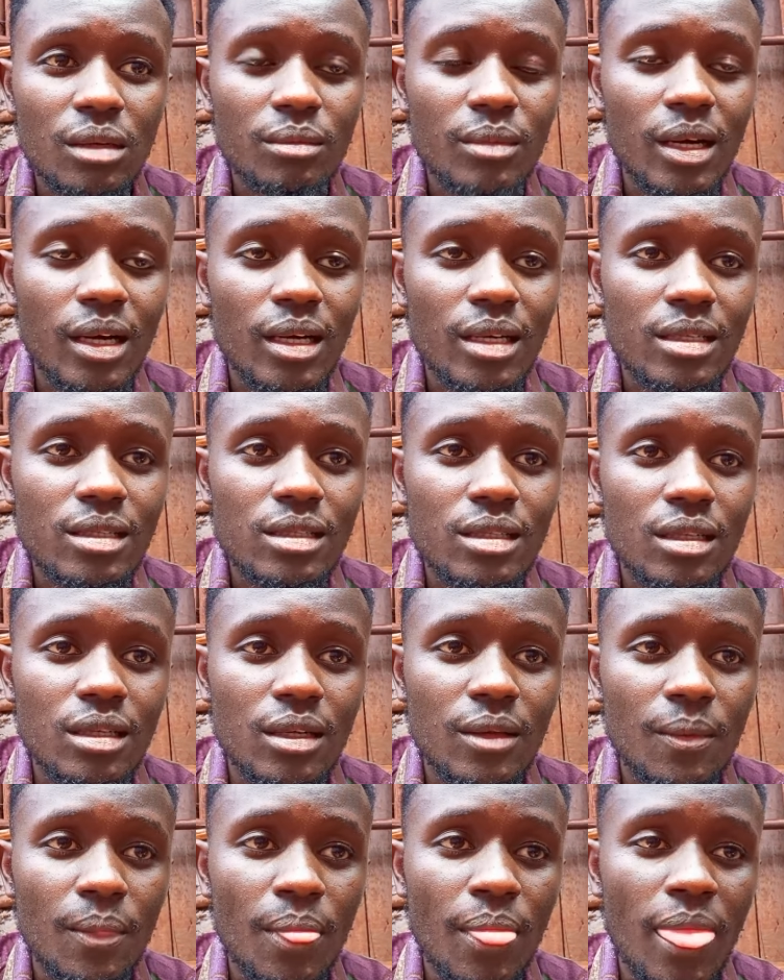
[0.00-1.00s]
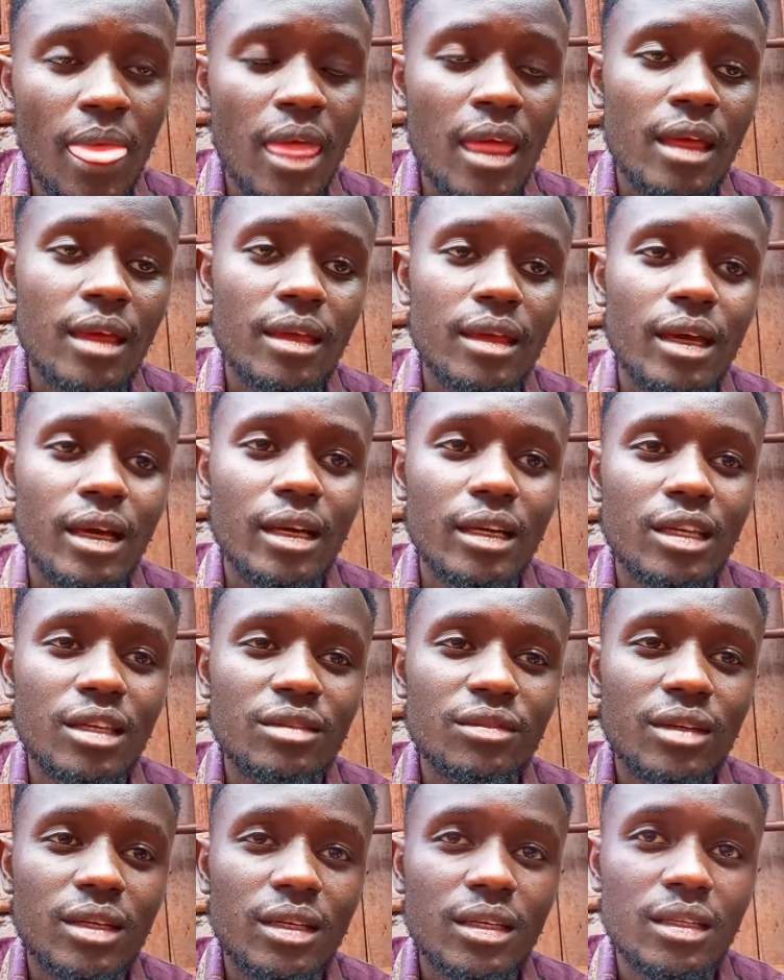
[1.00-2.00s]
But yeah,
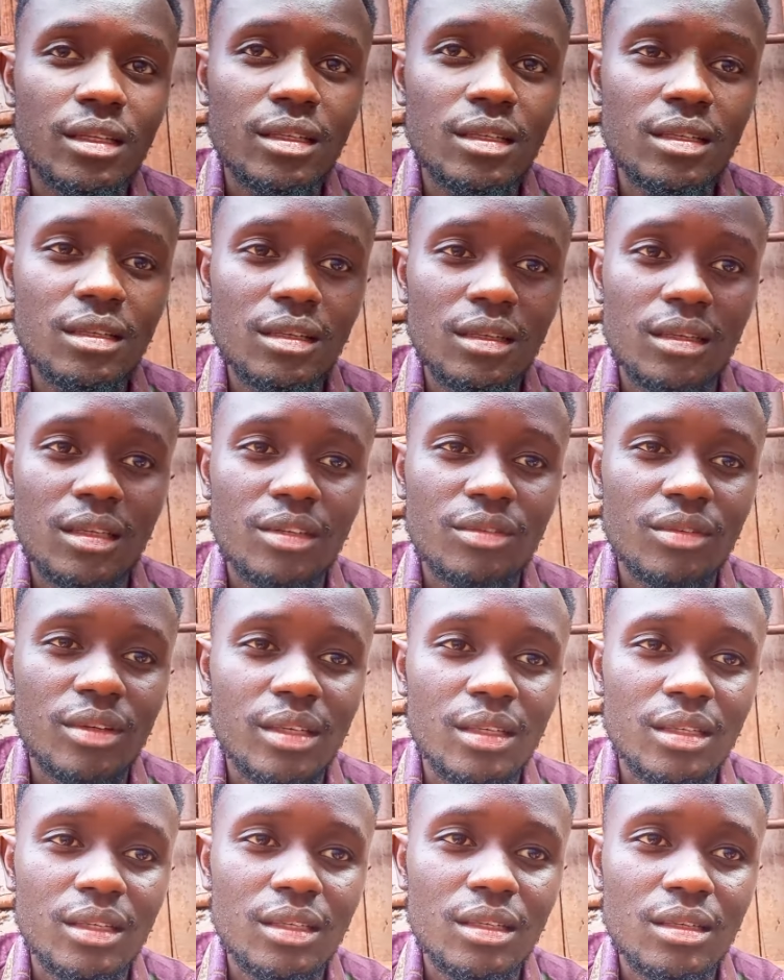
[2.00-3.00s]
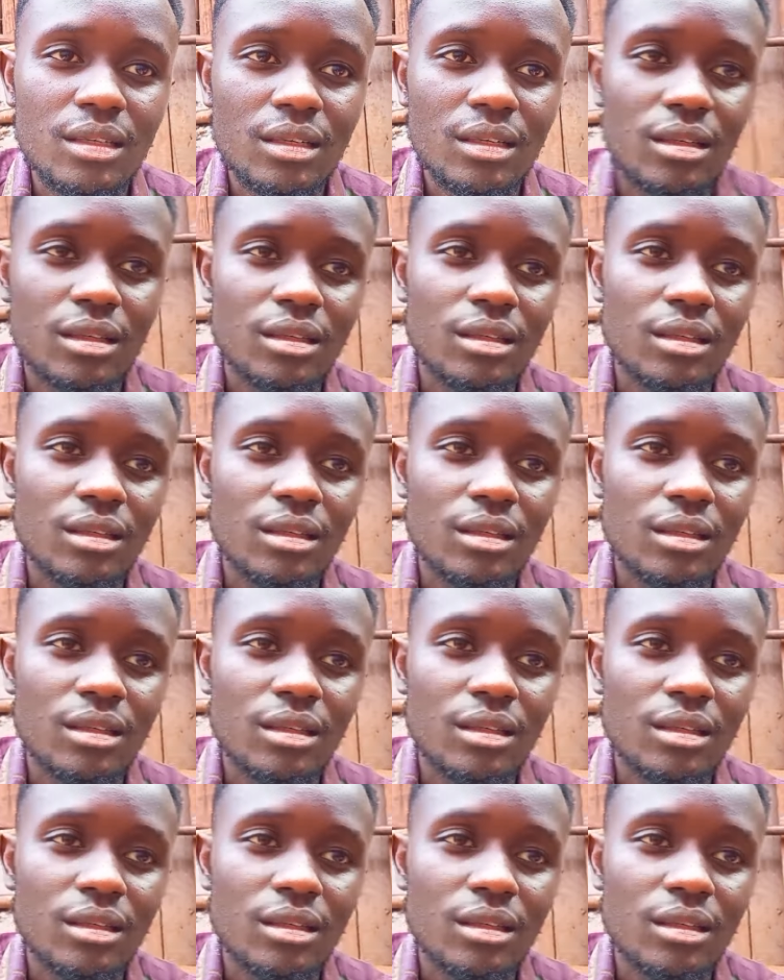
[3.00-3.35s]
Given did, Given yeah. did.